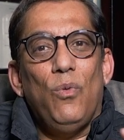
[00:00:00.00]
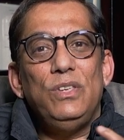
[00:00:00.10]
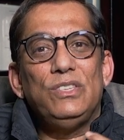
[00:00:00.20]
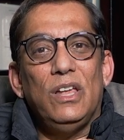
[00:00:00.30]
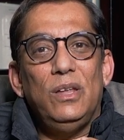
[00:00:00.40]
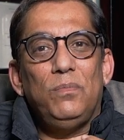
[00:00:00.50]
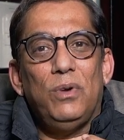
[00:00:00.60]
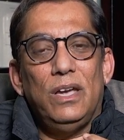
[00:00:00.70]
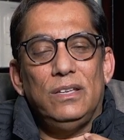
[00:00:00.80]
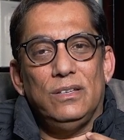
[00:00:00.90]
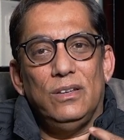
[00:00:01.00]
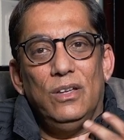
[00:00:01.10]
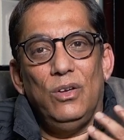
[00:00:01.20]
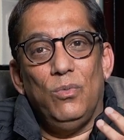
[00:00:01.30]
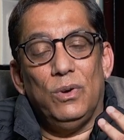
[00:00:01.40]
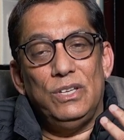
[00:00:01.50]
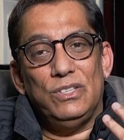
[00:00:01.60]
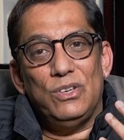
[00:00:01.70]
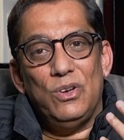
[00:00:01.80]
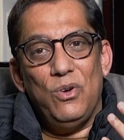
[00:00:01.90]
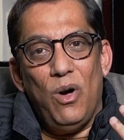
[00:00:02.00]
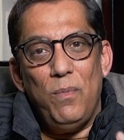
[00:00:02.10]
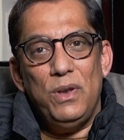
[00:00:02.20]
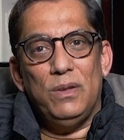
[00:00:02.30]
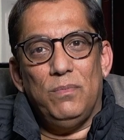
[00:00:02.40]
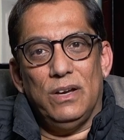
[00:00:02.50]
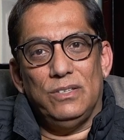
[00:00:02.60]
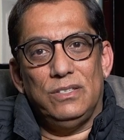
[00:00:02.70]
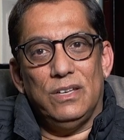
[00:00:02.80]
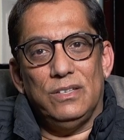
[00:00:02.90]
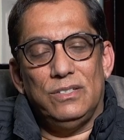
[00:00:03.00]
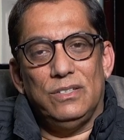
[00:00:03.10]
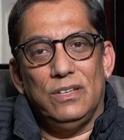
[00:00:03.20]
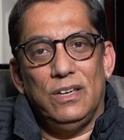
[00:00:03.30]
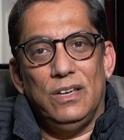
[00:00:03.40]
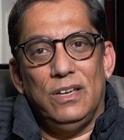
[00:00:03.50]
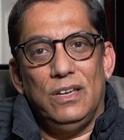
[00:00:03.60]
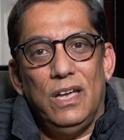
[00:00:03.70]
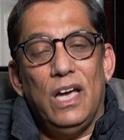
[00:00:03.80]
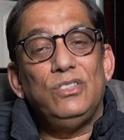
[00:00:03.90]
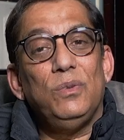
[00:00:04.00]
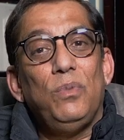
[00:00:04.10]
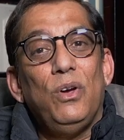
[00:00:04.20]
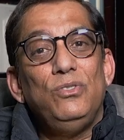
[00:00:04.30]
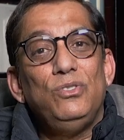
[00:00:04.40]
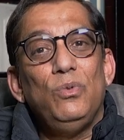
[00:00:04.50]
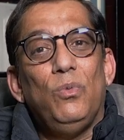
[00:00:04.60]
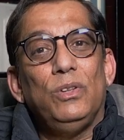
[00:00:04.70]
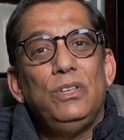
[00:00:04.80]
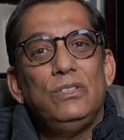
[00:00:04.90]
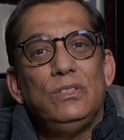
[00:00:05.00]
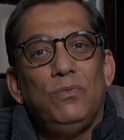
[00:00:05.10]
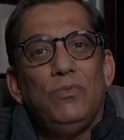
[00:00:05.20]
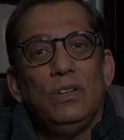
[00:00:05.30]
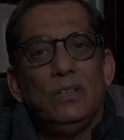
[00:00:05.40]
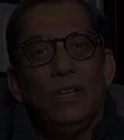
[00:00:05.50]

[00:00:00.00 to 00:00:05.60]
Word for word: we celebrate what is common amongst us as opposed to what is different.